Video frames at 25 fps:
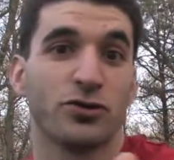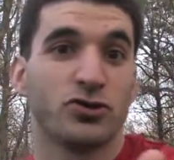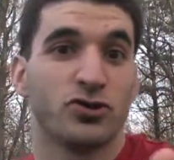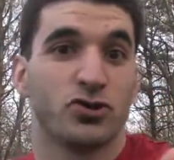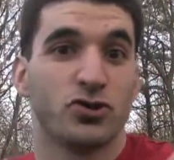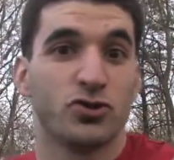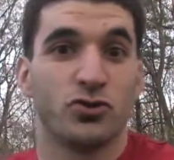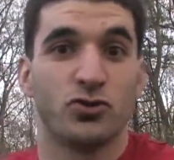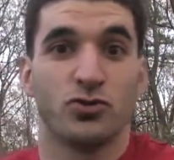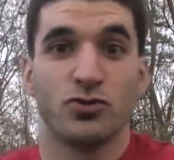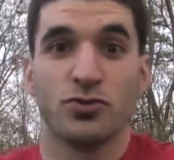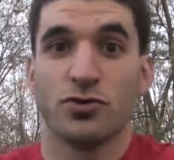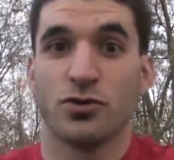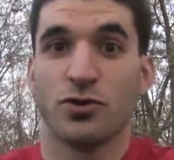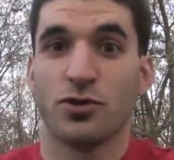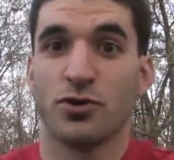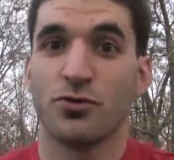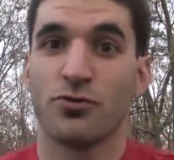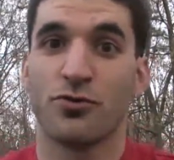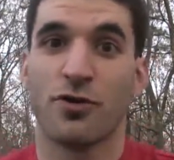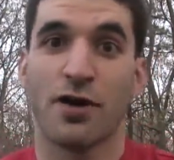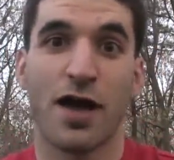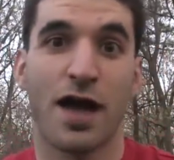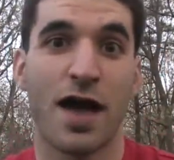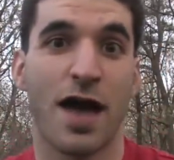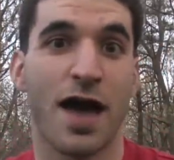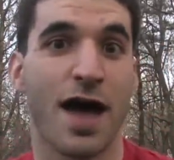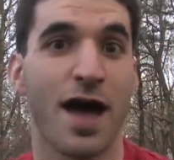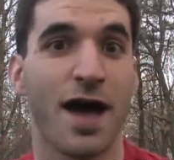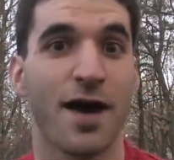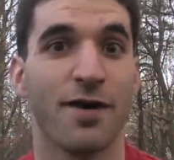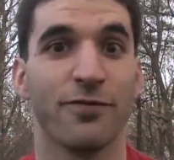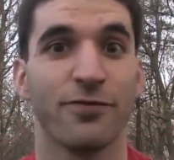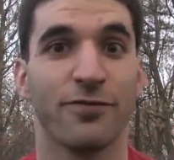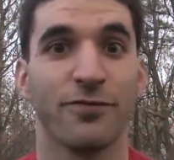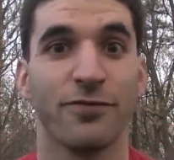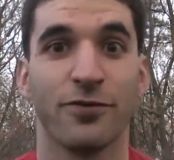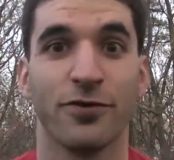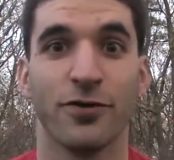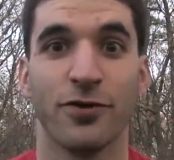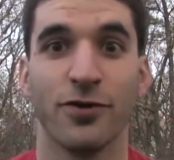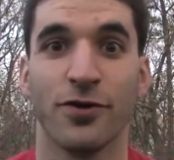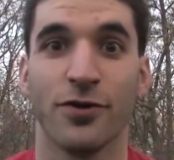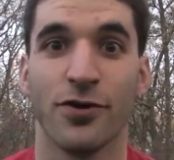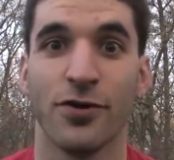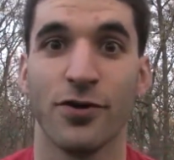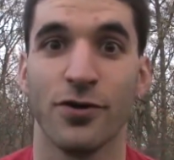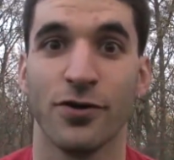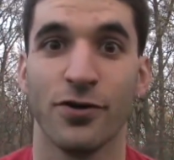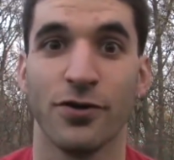to the
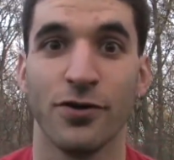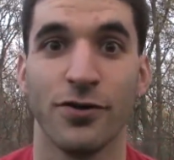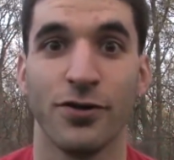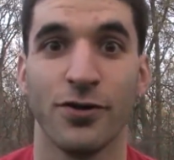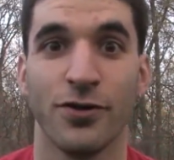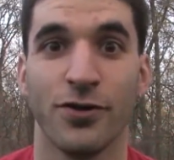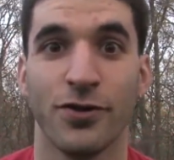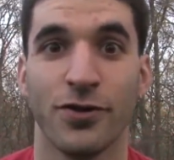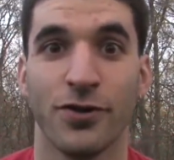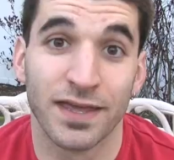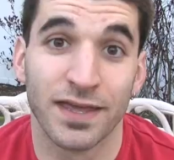raffle.